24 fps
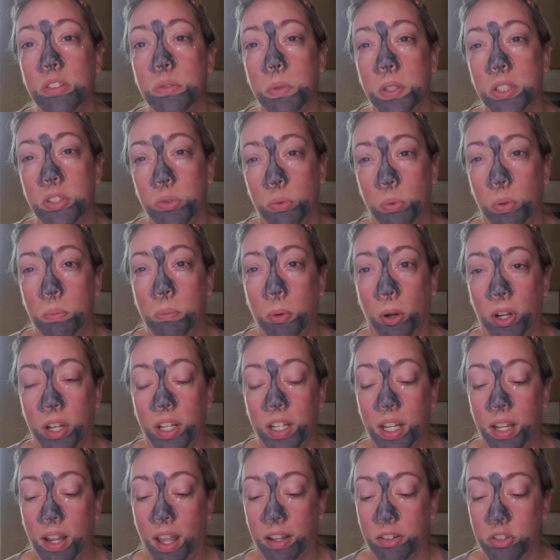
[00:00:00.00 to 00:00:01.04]
what dual
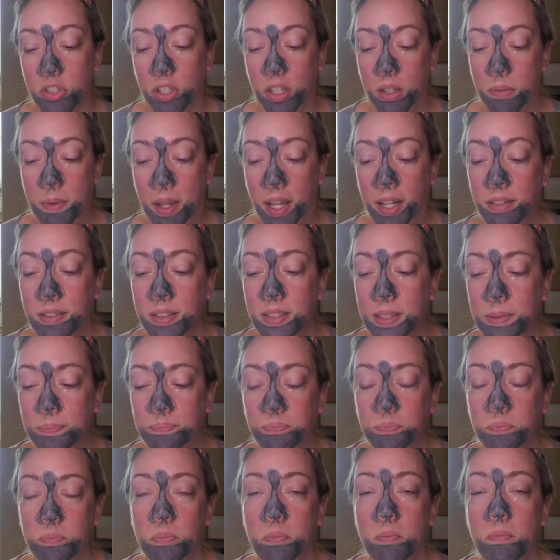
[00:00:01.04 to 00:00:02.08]
marketing actually means.
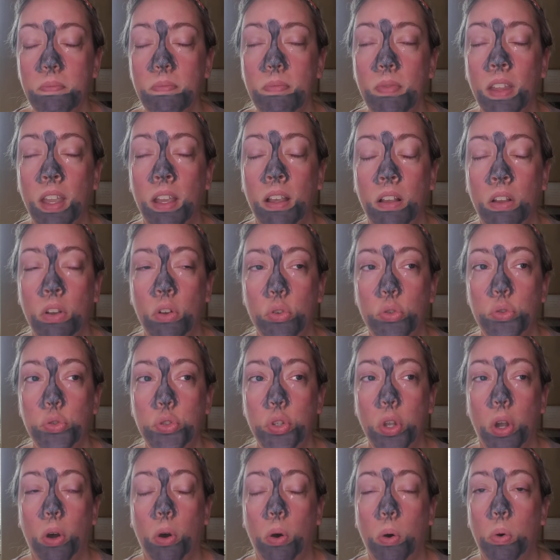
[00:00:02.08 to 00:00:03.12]

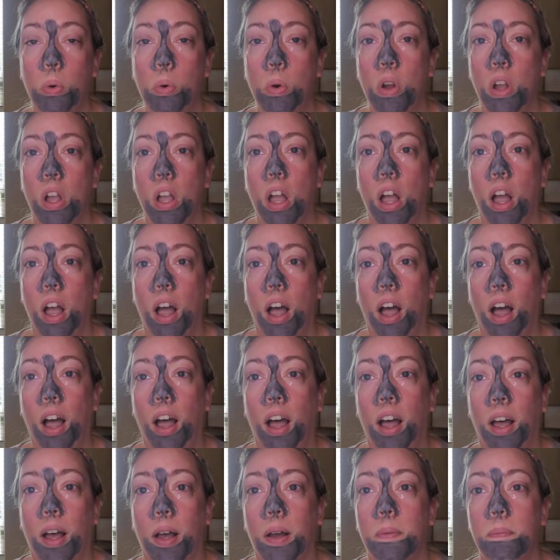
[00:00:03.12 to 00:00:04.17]
So
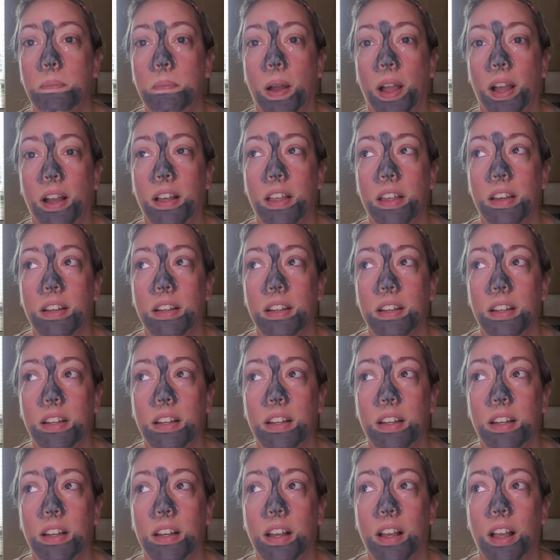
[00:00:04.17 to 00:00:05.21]
a
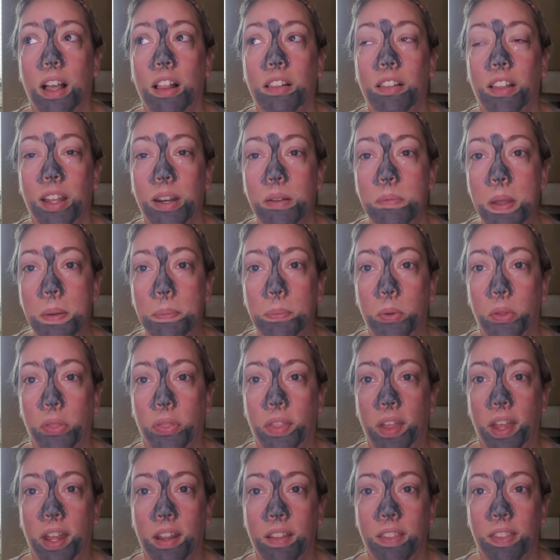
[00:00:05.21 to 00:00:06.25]
lot of people
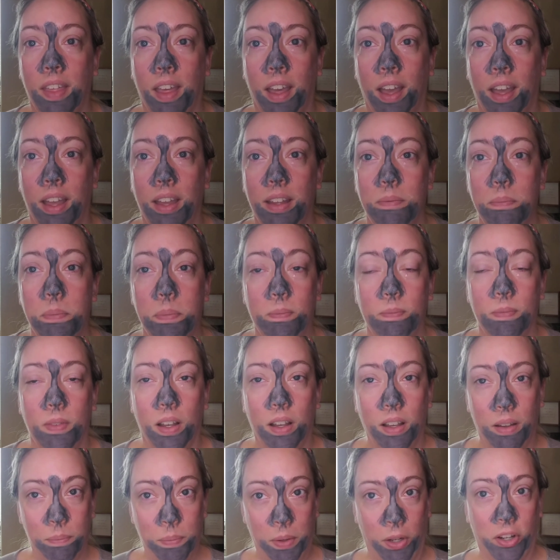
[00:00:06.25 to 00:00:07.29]
think that
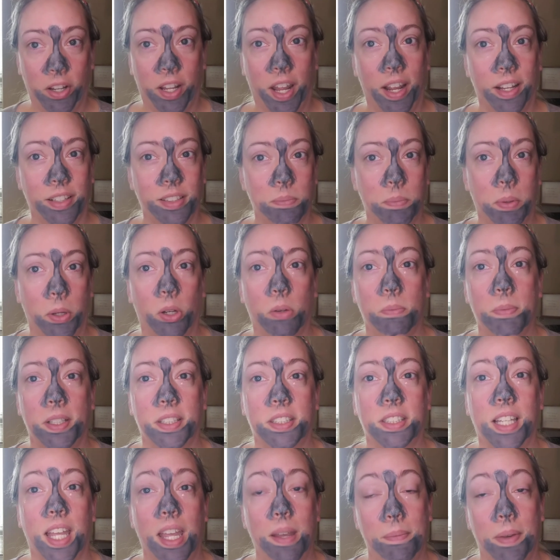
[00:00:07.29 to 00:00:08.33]
Mary Kay's pyramid
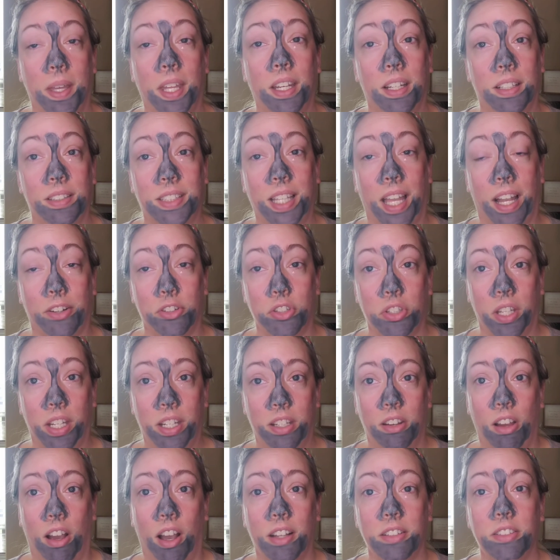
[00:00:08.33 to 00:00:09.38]
scheme, and it's actually
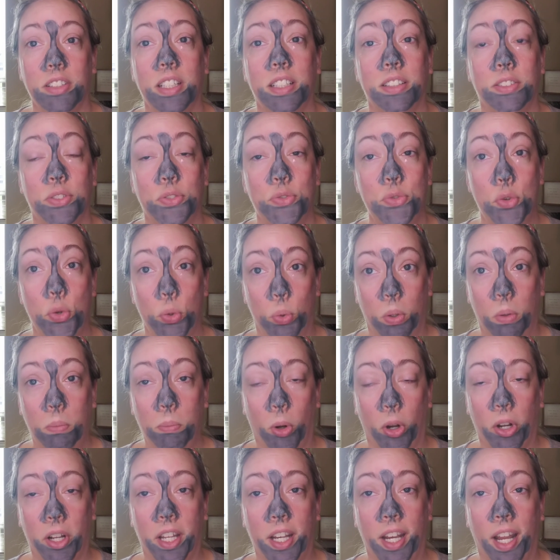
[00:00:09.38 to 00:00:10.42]
not. It's dual
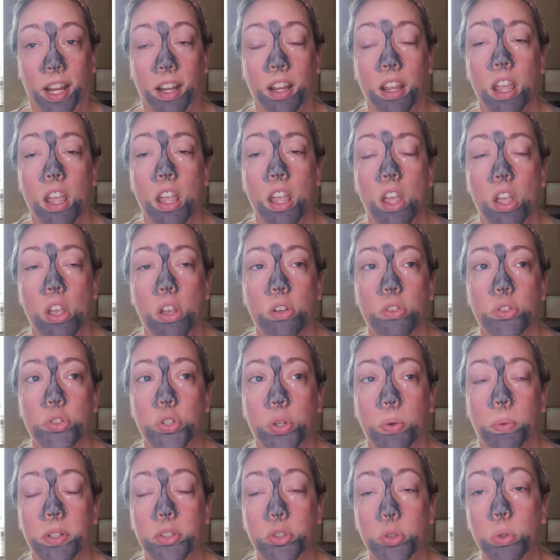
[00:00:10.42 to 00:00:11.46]
marketing.
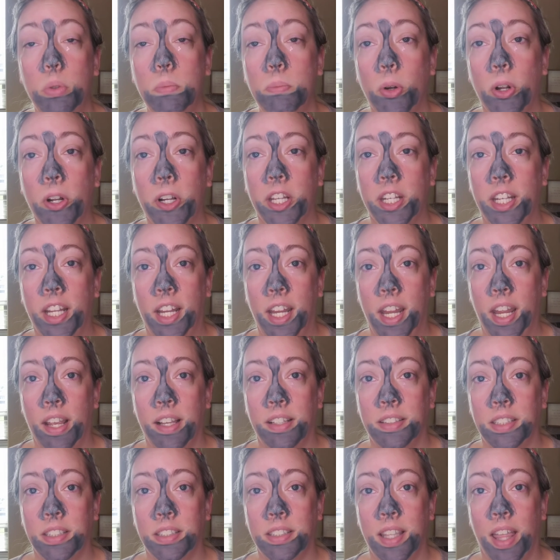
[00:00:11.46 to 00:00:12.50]
So what dual marketing
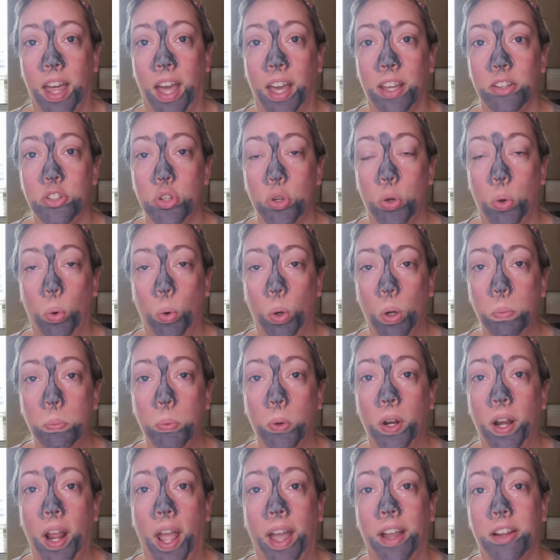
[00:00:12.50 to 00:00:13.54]
is that
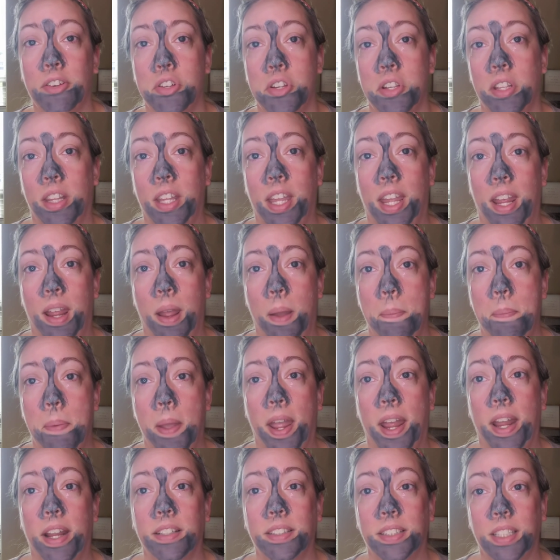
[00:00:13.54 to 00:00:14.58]
corporate actually
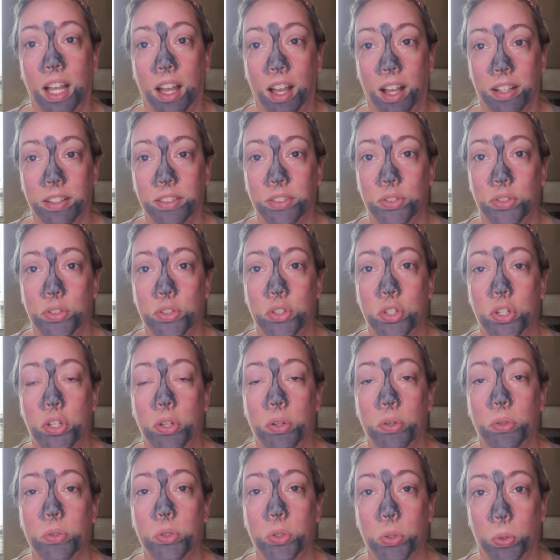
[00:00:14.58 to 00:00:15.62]
pays us
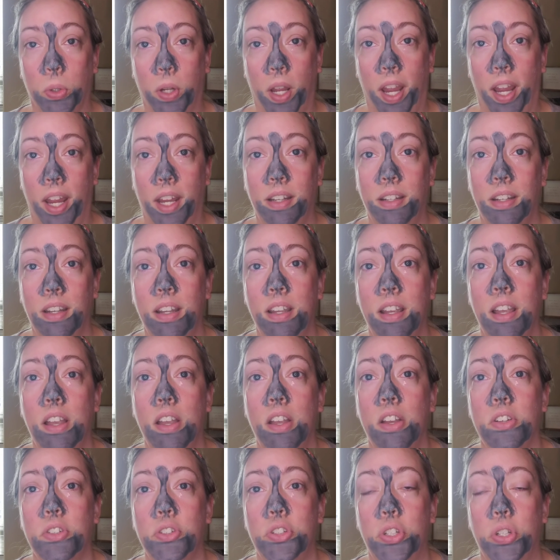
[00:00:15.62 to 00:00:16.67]
to train,
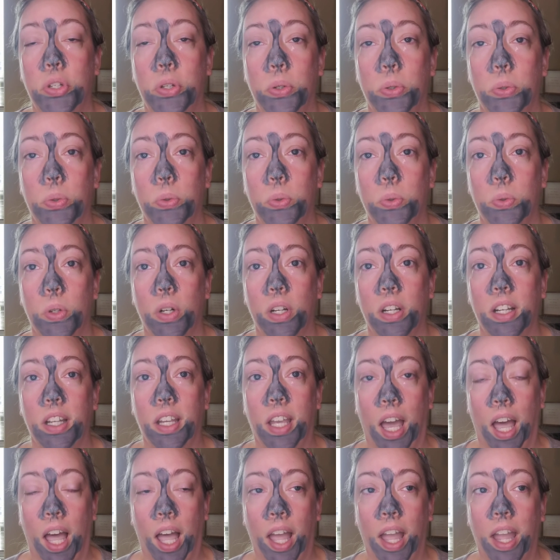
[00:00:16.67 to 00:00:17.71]
to
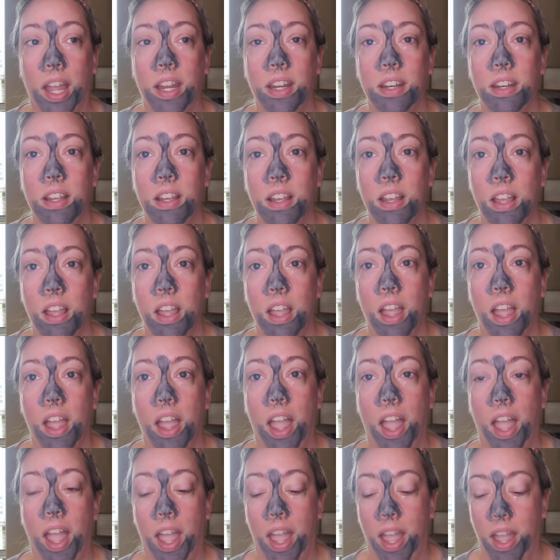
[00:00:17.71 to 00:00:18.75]
guide,
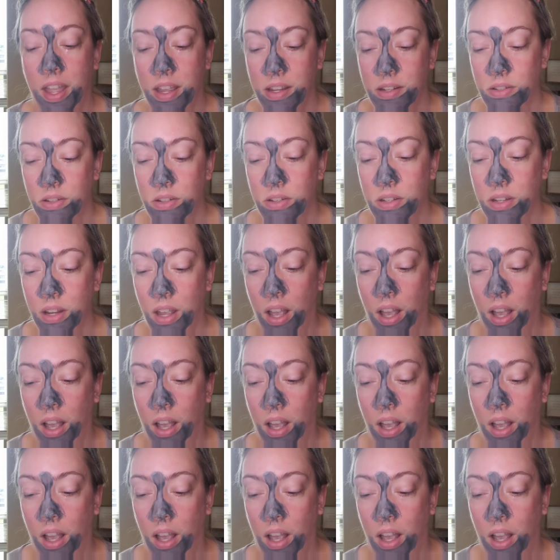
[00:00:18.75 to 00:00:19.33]
and